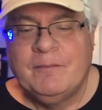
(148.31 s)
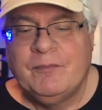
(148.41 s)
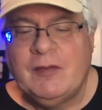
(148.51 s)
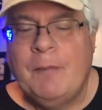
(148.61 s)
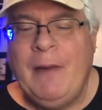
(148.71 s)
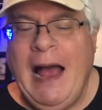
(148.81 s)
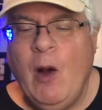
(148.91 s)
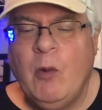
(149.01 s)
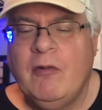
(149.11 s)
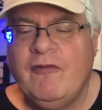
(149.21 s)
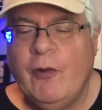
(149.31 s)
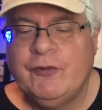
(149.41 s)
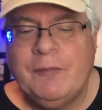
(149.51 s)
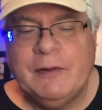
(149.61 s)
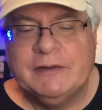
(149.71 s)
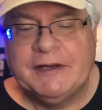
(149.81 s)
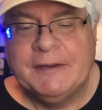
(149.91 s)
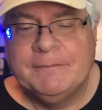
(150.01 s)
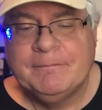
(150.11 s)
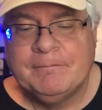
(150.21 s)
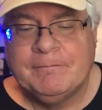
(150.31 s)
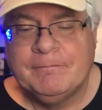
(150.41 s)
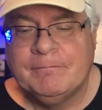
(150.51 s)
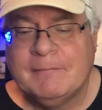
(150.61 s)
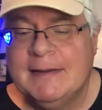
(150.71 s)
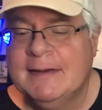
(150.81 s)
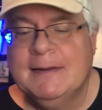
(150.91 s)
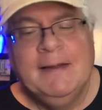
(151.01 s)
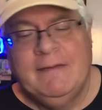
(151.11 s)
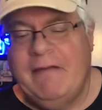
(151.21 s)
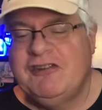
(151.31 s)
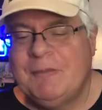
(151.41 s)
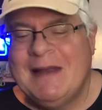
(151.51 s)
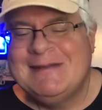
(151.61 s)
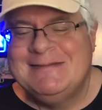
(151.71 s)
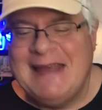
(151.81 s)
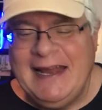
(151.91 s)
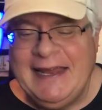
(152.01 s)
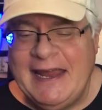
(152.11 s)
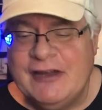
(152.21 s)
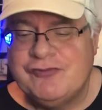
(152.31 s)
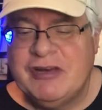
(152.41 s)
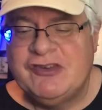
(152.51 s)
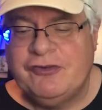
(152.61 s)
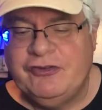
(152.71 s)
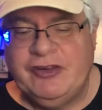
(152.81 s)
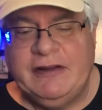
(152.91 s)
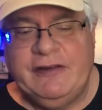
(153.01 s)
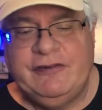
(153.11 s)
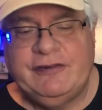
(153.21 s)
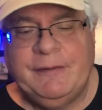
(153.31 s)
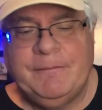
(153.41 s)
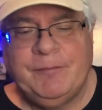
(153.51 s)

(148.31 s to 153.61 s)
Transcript: The power of vulnerability. They've spent decades researching this.